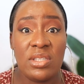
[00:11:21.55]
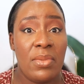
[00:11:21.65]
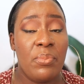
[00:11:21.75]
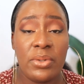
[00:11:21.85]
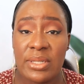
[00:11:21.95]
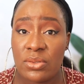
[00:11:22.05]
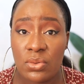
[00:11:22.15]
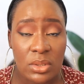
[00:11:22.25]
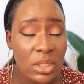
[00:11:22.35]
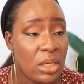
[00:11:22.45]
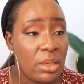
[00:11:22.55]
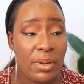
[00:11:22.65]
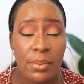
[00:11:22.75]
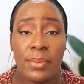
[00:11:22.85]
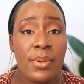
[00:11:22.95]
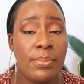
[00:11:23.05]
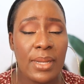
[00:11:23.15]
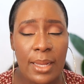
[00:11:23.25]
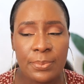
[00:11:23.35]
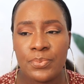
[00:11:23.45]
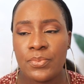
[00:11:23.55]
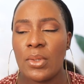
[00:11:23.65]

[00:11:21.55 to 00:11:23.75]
seen my brother today, blah, blah, blah, blah.